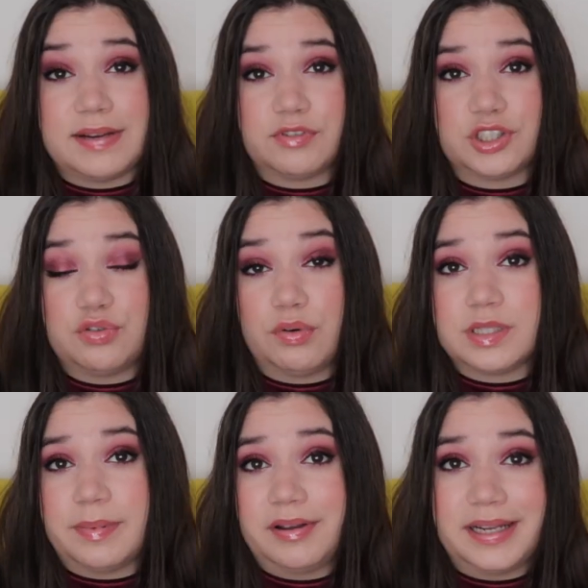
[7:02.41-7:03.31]
everyone
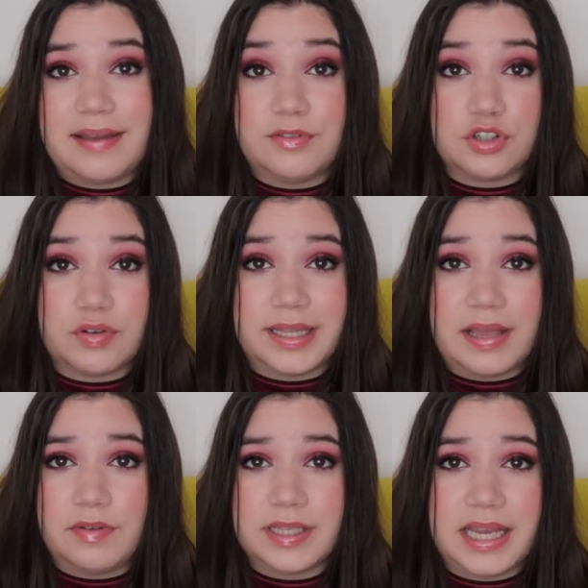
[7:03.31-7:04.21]
talks about. I haven't tried
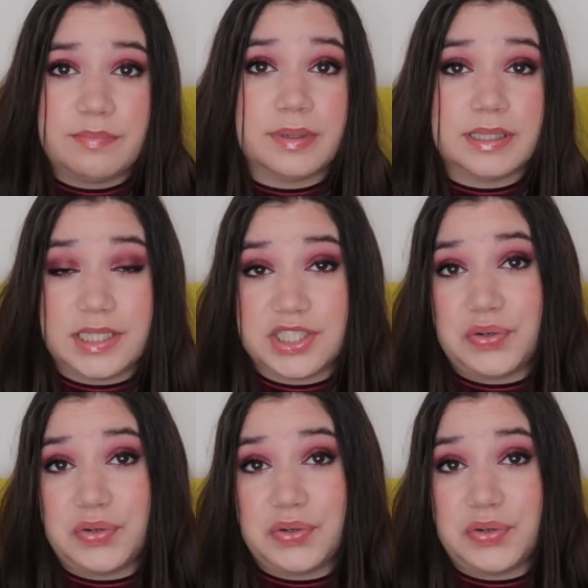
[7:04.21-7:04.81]
that one yet, but this